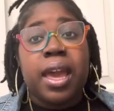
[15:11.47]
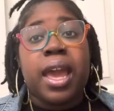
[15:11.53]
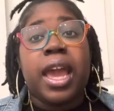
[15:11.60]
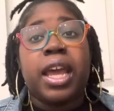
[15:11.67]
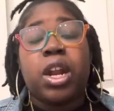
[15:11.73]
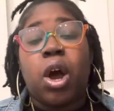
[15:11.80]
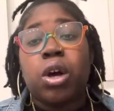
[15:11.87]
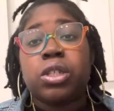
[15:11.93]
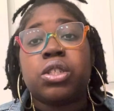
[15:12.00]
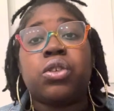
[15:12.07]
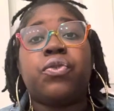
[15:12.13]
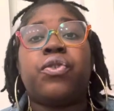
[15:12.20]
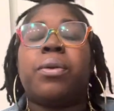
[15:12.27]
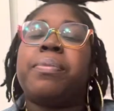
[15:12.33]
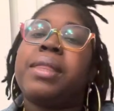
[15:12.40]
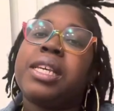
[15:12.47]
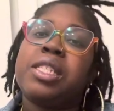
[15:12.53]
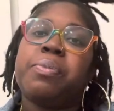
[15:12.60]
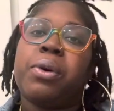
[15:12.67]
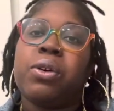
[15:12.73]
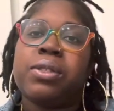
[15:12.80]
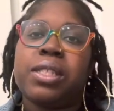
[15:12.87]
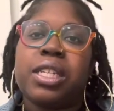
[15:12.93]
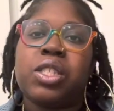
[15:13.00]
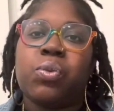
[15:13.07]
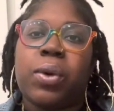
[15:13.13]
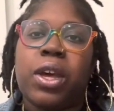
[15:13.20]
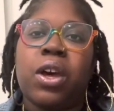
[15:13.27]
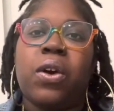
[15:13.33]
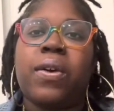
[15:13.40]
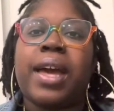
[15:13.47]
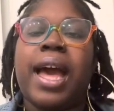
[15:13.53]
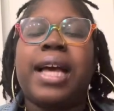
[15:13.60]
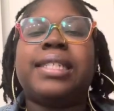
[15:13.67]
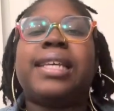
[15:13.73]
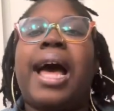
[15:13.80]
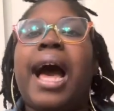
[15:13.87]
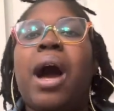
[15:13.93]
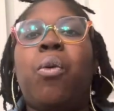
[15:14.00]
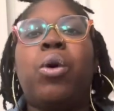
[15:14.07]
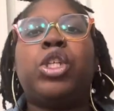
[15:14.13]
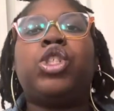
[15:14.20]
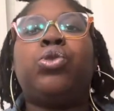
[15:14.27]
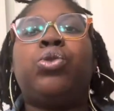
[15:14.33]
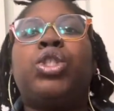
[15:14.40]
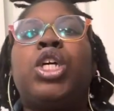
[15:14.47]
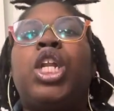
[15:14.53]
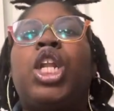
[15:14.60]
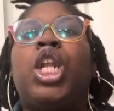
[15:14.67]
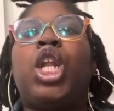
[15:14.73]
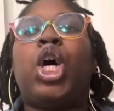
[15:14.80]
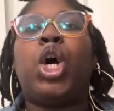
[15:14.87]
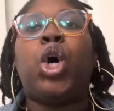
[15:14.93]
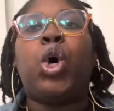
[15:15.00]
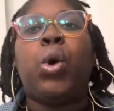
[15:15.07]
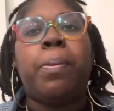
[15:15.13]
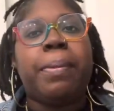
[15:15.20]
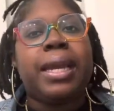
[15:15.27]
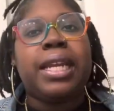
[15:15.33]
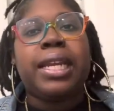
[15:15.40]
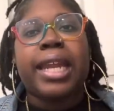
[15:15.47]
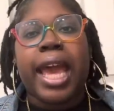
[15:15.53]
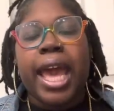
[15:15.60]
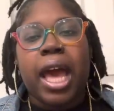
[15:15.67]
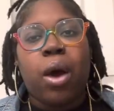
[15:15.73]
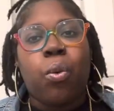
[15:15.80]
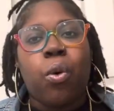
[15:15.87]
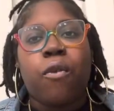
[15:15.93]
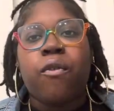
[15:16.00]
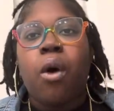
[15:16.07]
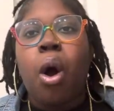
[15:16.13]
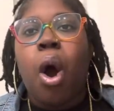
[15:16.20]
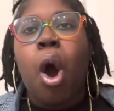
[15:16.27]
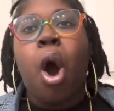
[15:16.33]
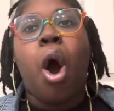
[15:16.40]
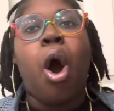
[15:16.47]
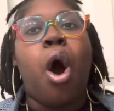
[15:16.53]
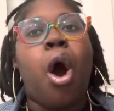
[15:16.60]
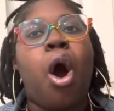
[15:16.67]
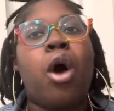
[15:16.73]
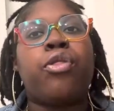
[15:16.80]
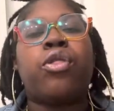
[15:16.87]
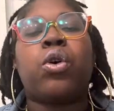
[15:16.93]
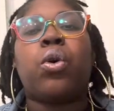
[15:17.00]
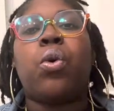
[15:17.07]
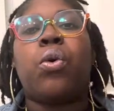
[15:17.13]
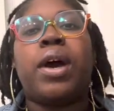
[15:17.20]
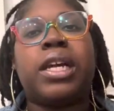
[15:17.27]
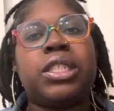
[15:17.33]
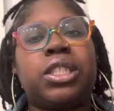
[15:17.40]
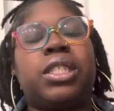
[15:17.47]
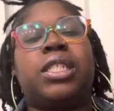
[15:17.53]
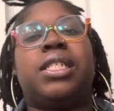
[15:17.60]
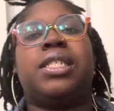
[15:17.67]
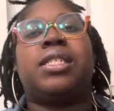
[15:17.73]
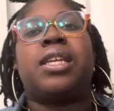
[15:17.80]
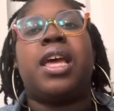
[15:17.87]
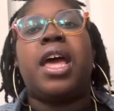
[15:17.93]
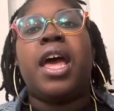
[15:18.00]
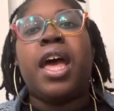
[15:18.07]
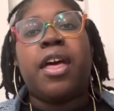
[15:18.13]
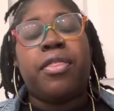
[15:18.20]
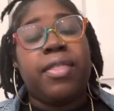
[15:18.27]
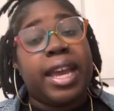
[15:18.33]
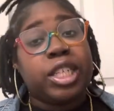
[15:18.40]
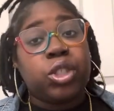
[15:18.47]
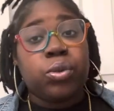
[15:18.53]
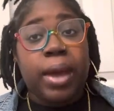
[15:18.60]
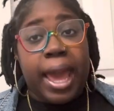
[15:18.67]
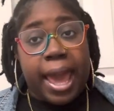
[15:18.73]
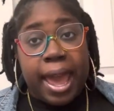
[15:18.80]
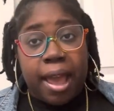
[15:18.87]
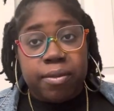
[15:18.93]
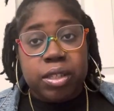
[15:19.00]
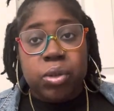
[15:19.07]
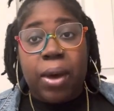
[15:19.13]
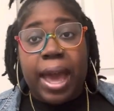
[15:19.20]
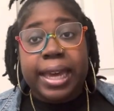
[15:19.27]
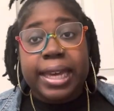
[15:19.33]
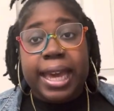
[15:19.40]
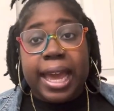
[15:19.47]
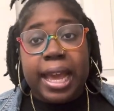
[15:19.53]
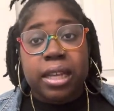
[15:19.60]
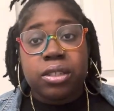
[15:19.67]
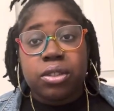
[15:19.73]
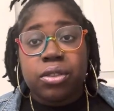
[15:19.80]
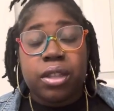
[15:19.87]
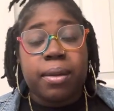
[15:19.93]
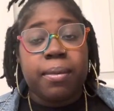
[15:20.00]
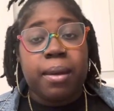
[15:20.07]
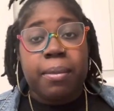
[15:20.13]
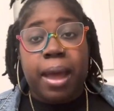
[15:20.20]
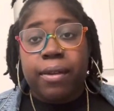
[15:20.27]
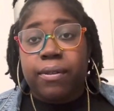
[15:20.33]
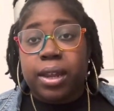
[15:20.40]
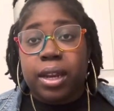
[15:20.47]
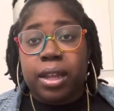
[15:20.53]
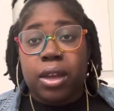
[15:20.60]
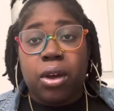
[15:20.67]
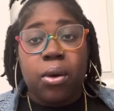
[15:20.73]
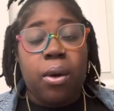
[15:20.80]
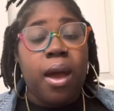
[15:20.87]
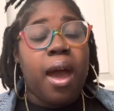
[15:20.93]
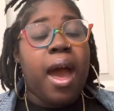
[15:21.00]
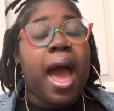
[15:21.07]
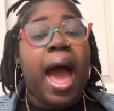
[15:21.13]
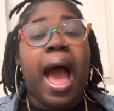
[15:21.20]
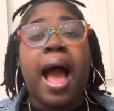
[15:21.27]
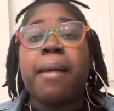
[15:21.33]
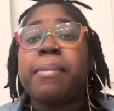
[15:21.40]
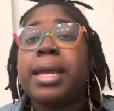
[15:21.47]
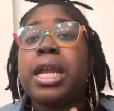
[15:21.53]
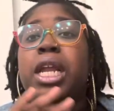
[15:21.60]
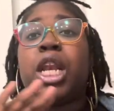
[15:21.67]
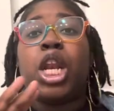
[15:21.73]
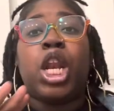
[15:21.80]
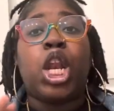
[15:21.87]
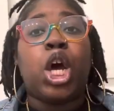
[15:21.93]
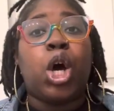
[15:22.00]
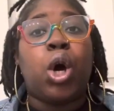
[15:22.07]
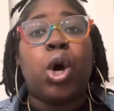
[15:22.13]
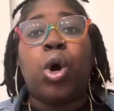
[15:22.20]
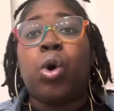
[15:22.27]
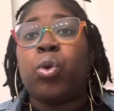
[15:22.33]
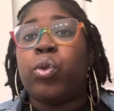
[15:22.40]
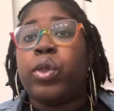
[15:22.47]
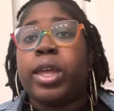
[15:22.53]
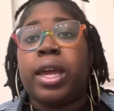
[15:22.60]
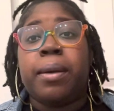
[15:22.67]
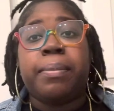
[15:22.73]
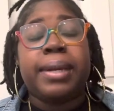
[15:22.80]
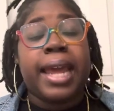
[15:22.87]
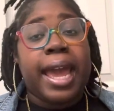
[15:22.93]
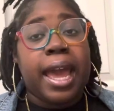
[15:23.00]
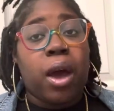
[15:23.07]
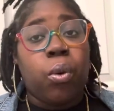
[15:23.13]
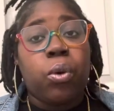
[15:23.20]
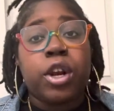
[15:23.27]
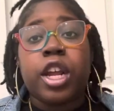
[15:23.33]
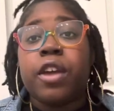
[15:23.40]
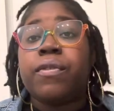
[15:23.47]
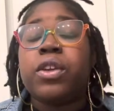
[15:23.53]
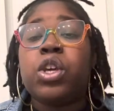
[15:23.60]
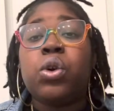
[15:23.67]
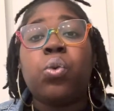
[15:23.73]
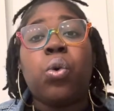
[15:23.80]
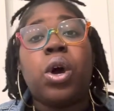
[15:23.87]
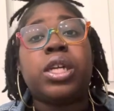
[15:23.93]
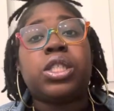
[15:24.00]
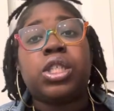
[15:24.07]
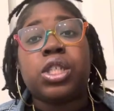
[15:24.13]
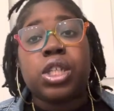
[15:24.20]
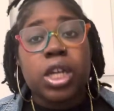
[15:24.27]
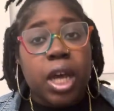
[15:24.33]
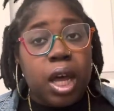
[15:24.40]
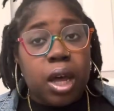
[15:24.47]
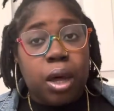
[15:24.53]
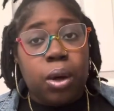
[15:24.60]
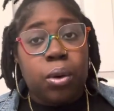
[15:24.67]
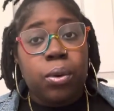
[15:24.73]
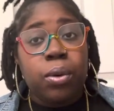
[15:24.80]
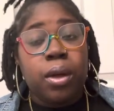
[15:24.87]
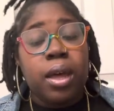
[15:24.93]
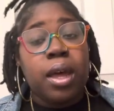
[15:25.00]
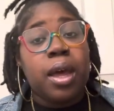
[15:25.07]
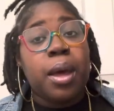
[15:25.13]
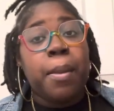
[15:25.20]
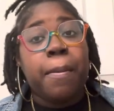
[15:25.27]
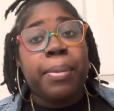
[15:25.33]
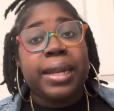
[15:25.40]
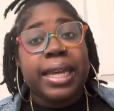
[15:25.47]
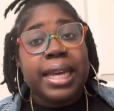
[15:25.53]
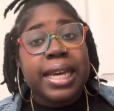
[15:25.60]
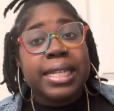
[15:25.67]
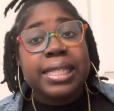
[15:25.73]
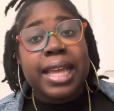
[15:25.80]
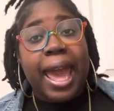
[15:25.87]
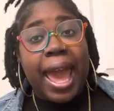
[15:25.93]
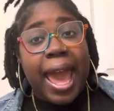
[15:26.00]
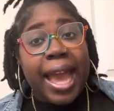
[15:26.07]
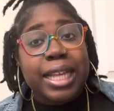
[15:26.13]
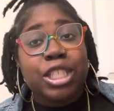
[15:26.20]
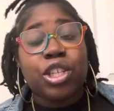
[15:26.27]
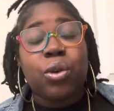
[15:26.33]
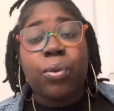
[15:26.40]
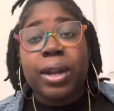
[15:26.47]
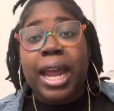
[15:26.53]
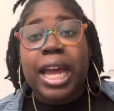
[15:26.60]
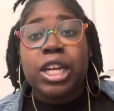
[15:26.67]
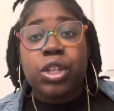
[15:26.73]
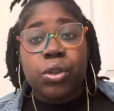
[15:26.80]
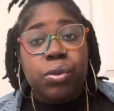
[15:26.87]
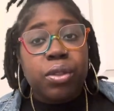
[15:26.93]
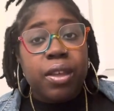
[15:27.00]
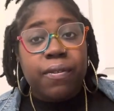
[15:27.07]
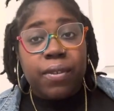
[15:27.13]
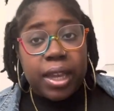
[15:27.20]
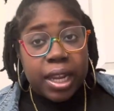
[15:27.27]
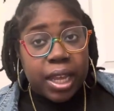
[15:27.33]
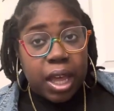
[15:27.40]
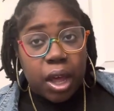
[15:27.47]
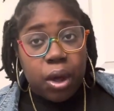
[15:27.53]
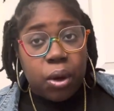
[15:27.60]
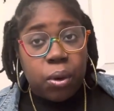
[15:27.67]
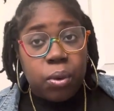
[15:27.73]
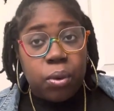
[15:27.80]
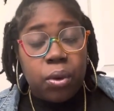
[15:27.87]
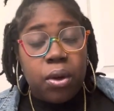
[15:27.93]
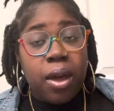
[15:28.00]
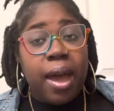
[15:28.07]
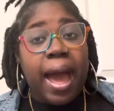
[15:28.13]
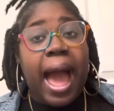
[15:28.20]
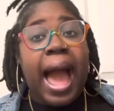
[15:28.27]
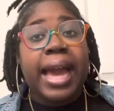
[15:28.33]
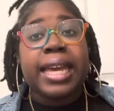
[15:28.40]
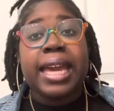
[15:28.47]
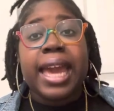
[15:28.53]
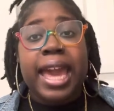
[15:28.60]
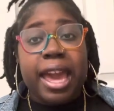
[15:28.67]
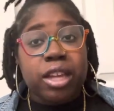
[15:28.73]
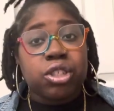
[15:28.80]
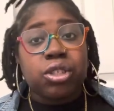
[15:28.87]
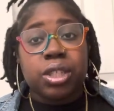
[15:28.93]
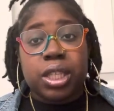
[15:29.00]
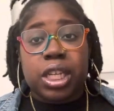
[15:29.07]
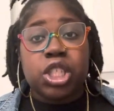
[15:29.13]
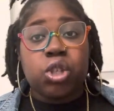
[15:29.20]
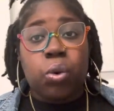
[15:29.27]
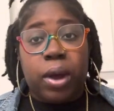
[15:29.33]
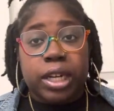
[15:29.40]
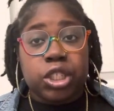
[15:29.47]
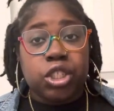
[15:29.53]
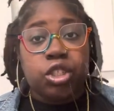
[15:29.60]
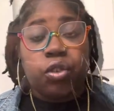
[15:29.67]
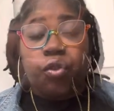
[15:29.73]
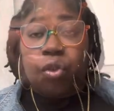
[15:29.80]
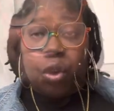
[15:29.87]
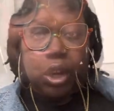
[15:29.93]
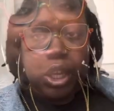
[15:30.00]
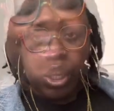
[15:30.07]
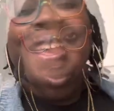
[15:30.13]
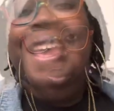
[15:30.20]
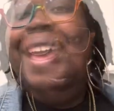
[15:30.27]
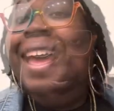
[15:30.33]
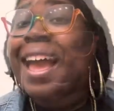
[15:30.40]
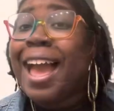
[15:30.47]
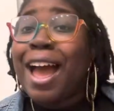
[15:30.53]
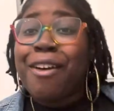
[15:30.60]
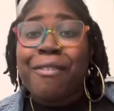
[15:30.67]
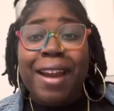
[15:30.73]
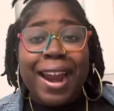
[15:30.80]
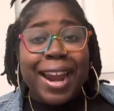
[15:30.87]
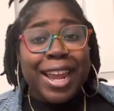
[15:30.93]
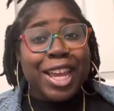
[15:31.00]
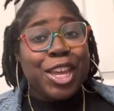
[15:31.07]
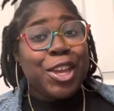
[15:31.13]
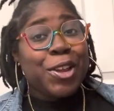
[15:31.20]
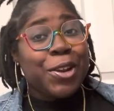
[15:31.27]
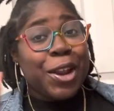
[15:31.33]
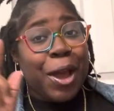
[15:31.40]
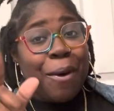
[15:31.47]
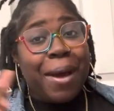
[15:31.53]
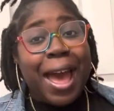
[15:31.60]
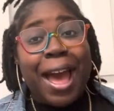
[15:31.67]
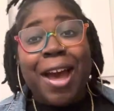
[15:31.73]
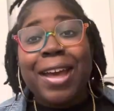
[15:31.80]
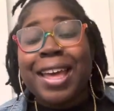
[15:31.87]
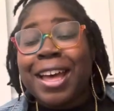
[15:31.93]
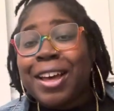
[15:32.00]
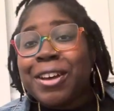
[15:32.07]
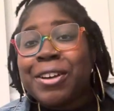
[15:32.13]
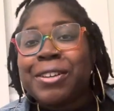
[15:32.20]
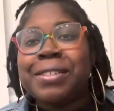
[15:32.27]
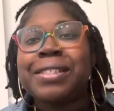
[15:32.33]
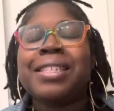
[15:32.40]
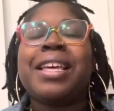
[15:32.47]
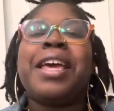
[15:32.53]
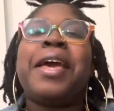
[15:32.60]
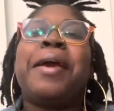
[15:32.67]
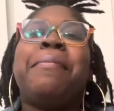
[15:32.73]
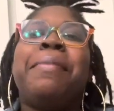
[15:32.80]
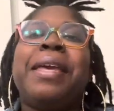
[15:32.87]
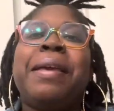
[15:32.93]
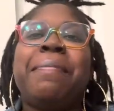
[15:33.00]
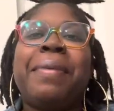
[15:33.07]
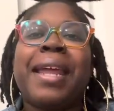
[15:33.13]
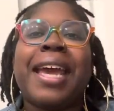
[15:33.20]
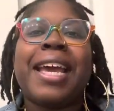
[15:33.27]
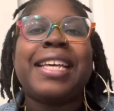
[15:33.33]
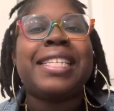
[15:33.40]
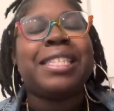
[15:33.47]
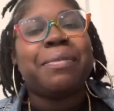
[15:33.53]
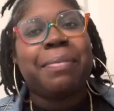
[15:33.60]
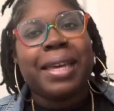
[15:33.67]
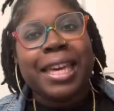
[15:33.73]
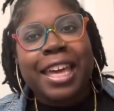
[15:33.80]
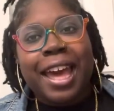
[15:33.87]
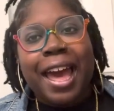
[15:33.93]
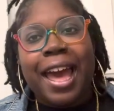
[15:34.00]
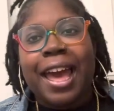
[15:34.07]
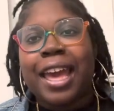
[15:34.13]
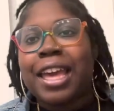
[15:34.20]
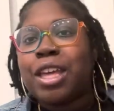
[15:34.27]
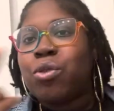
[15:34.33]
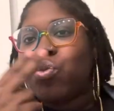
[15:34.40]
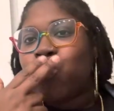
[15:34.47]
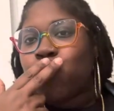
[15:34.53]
and also from this post as well, guys, I want you to load me down with all the questions that you have so I can answer them in my video. I mean, load them down. Whatever you want to know, please ask so when I do the video, I can answer these questions for you. All right, you know how it goes. Be blessed, be kind.